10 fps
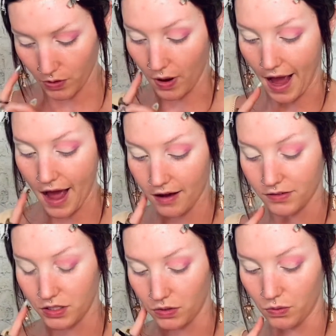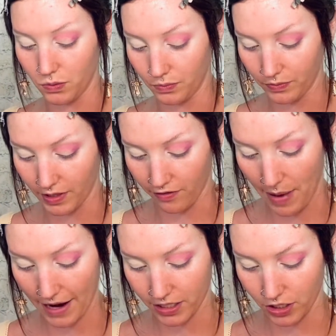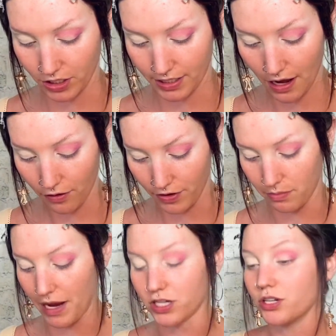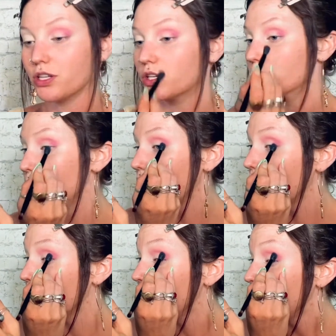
have to give back to yourself and make sure that you are